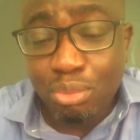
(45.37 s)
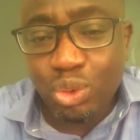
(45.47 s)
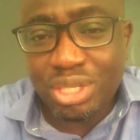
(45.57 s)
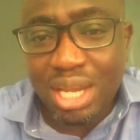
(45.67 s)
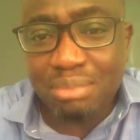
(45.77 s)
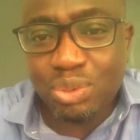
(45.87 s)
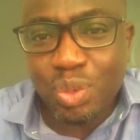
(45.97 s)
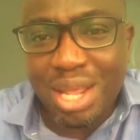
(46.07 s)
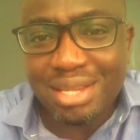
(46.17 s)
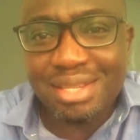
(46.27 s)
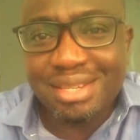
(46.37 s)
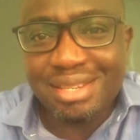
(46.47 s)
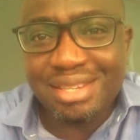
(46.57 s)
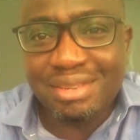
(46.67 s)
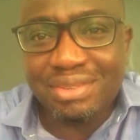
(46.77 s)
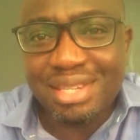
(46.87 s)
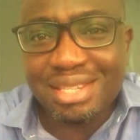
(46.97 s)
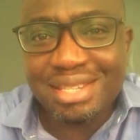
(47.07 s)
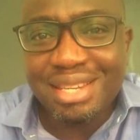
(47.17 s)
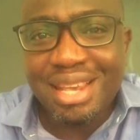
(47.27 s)
Most times when I see these
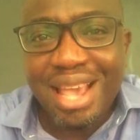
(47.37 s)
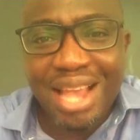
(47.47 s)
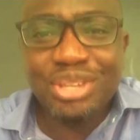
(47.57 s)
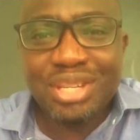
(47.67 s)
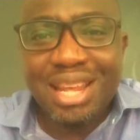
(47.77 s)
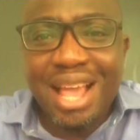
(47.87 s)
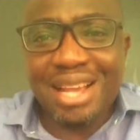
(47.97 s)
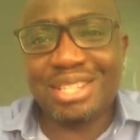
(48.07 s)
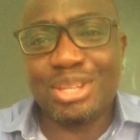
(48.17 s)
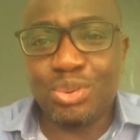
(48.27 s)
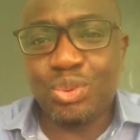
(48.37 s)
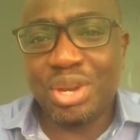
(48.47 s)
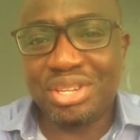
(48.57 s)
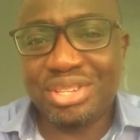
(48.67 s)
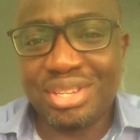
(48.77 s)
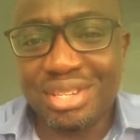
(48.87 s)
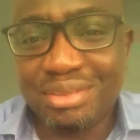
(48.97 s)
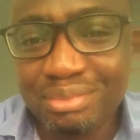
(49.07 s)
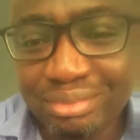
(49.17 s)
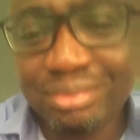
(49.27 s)
CVs, I just ask the
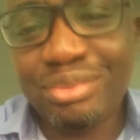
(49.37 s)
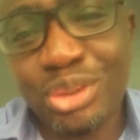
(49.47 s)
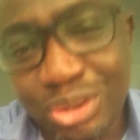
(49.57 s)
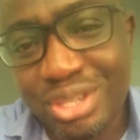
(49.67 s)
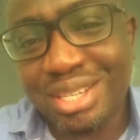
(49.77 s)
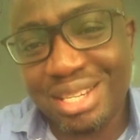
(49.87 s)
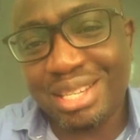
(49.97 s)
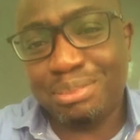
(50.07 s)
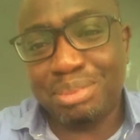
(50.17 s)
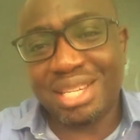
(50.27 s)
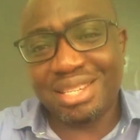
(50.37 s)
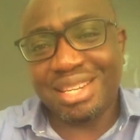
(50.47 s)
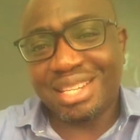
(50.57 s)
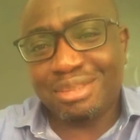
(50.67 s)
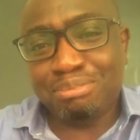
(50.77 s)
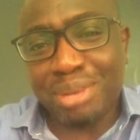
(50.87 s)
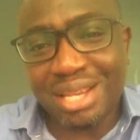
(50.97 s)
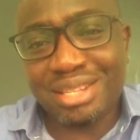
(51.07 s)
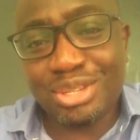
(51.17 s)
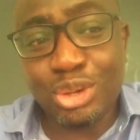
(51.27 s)
question: does this person
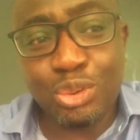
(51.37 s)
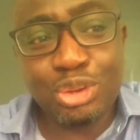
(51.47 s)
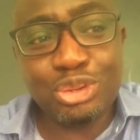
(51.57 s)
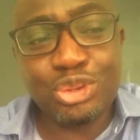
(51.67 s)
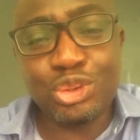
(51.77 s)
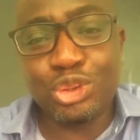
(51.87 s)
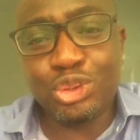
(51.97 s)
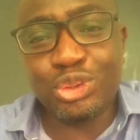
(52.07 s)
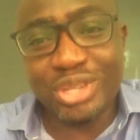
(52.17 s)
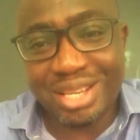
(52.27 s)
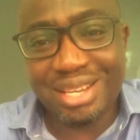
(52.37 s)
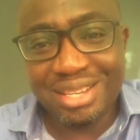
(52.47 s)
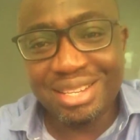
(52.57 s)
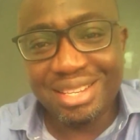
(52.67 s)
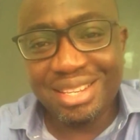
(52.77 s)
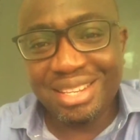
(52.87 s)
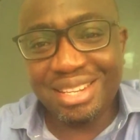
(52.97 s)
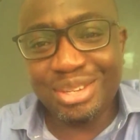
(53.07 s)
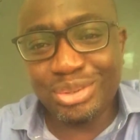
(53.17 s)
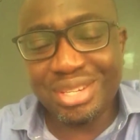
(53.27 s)
expect someone to look
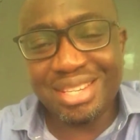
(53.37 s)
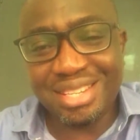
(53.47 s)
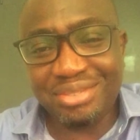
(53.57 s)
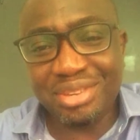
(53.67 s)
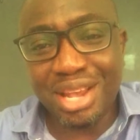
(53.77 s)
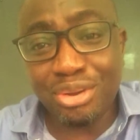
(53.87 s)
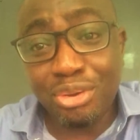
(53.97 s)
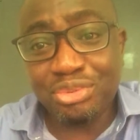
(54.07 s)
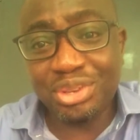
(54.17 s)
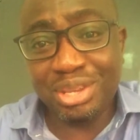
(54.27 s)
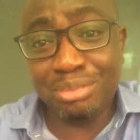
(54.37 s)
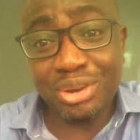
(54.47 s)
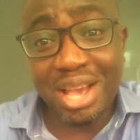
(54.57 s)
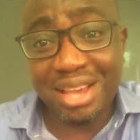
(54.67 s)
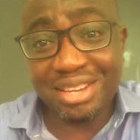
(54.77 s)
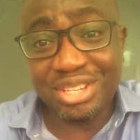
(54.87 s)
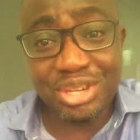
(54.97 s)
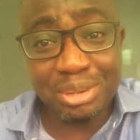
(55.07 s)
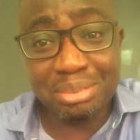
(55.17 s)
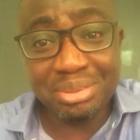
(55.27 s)
into this CV and offer him or her a
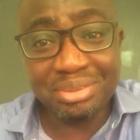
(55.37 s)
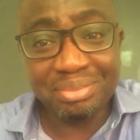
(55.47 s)
job?